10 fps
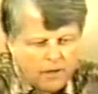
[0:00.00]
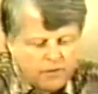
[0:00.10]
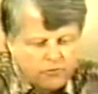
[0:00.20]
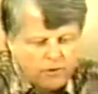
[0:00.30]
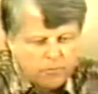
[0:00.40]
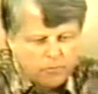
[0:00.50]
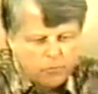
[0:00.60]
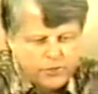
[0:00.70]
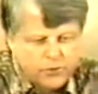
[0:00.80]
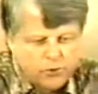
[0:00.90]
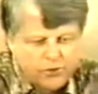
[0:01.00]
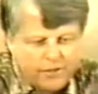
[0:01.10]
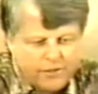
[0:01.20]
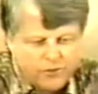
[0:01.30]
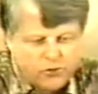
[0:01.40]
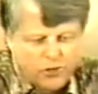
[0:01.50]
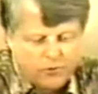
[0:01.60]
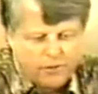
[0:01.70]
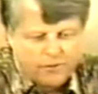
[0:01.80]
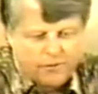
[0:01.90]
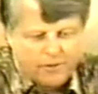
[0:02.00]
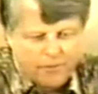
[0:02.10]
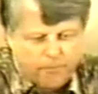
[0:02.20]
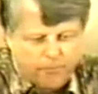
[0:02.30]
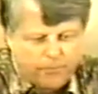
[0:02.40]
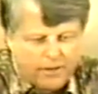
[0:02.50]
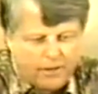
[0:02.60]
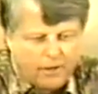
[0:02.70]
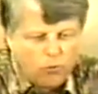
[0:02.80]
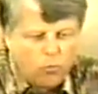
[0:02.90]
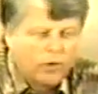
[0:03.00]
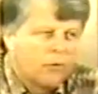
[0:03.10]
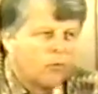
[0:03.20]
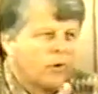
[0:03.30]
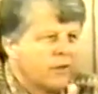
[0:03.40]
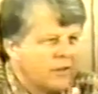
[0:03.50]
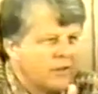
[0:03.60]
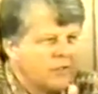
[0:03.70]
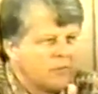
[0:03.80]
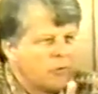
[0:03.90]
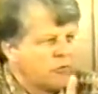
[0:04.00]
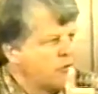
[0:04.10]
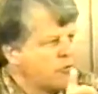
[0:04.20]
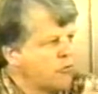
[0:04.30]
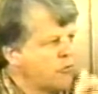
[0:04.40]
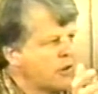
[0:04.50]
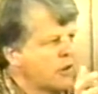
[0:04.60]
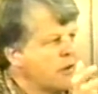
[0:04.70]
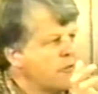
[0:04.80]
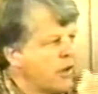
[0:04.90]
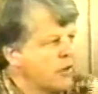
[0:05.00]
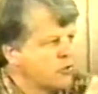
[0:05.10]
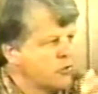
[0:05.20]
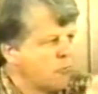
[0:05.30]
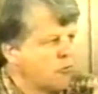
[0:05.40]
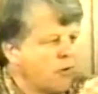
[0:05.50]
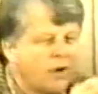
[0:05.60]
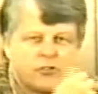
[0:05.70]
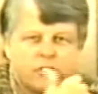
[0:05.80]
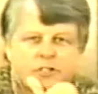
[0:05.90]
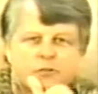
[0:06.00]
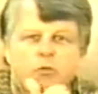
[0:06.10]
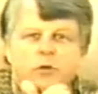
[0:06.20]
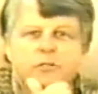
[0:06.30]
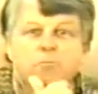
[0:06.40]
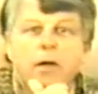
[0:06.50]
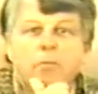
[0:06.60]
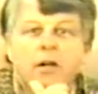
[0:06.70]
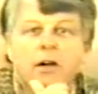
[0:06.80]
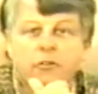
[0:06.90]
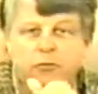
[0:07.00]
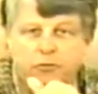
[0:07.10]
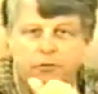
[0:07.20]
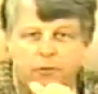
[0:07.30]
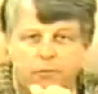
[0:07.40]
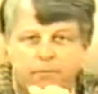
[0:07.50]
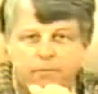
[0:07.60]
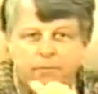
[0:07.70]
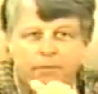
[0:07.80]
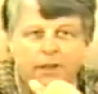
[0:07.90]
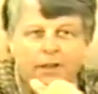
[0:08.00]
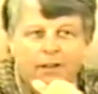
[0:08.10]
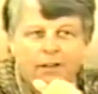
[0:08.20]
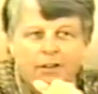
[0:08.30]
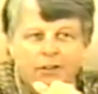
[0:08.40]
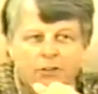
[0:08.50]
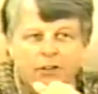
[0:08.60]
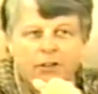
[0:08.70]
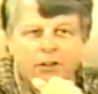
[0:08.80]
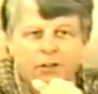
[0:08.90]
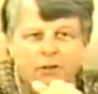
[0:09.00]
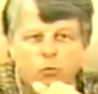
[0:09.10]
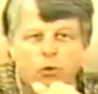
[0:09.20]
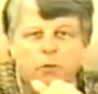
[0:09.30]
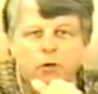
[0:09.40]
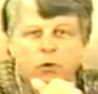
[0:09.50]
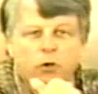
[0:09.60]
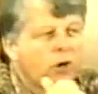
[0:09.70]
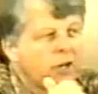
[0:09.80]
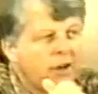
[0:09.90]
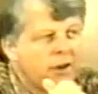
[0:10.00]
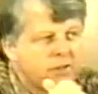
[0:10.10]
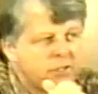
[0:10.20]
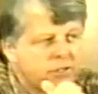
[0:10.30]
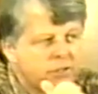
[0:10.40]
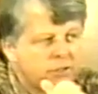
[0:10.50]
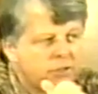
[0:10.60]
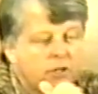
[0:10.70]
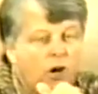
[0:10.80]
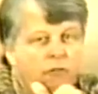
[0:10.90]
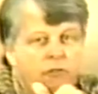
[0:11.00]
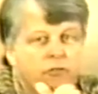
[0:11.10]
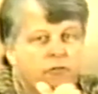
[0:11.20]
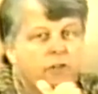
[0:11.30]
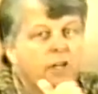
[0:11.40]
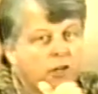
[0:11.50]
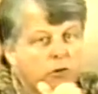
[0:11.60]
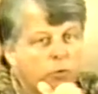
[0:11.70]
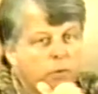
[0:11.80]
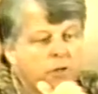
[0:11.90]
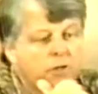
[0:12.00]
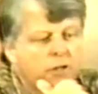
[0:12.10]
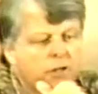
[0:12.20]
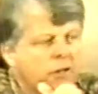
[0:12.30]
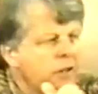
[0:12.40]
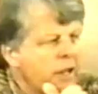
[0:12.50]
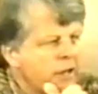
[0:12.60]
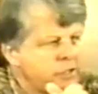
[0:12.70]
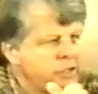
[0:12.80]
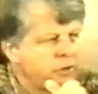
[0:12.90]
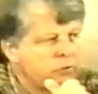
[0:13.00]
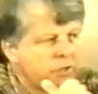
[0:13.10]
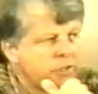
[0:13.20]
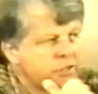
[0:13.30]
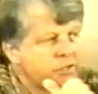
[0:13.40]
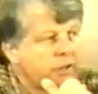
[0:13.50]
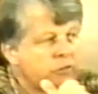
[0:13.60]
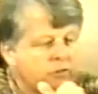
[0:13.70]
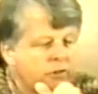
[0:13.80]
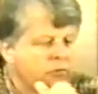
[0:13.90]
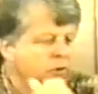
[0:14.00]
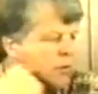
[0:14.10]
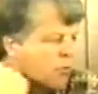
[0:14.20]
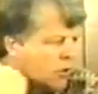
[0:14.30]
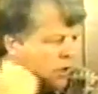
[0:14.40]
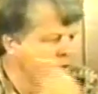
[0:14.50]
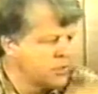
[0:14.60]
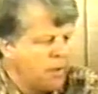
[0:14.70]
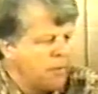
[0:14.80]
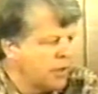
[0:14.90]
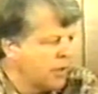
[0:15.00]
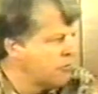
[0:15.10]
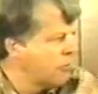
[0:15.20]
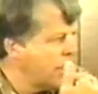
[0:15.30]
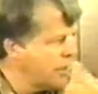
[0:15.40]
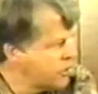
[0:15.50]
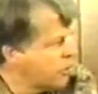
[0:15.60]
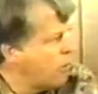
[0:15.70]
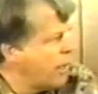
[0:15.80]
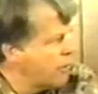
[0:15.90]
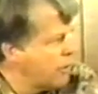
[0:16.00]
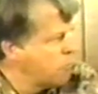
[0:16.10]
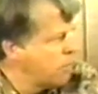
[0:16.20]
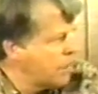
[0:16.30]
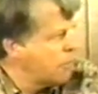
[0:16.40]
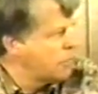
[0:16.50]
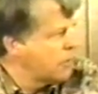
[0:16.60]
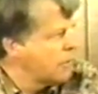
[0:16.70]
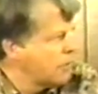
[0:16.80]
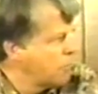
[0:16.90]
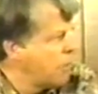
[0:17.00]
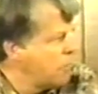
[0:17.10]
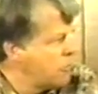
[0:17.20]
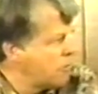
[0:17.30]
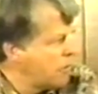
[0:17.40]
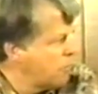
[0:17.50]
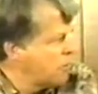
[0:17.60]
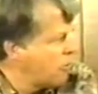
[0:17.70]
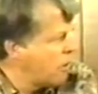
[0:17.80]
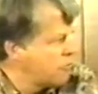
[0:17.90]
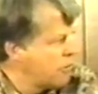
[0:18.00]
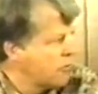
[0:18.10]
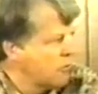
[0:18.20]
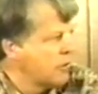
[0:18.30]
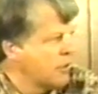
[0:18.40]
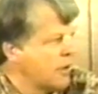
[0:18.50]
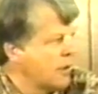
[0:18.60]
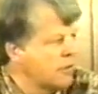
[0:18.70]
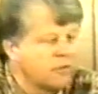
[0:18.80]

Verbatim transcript: Some research I did showed that um, one, one of the most interesting evangelism strategies was baby hunts. The women would organize the office of deacon, women deacon in Alexandria in the second century. They would organize baby hunts. They would actually go out and pick up the babies that had been tossed out during the night